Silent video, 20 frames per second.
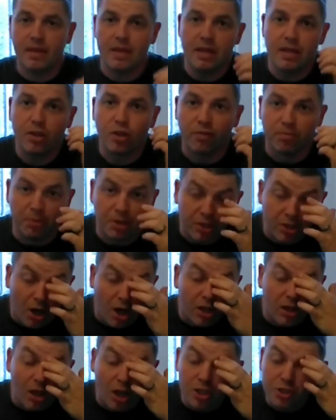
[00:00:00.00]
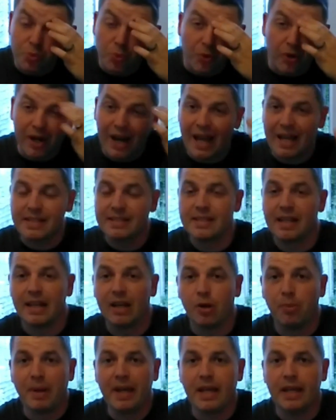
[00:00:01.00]
the government guidelines were relaxed a
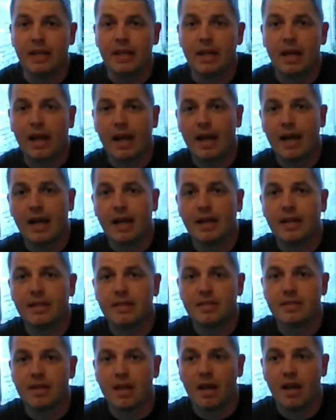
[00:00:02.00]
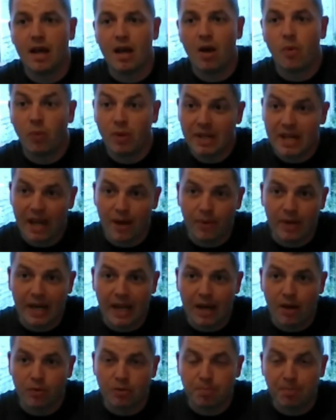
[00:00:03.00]
little bit and we're now
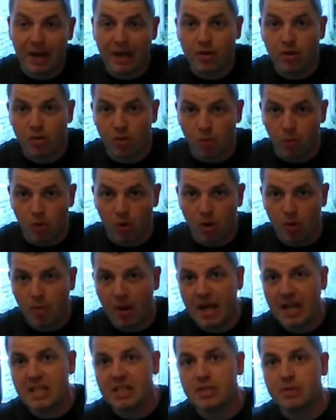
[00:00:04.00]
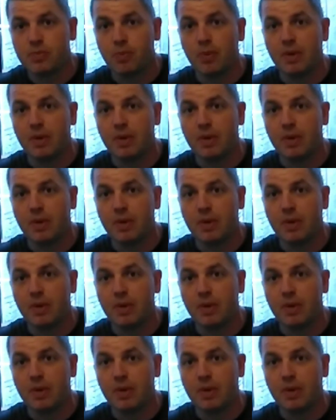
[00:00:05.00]
allowed, back on the waterways,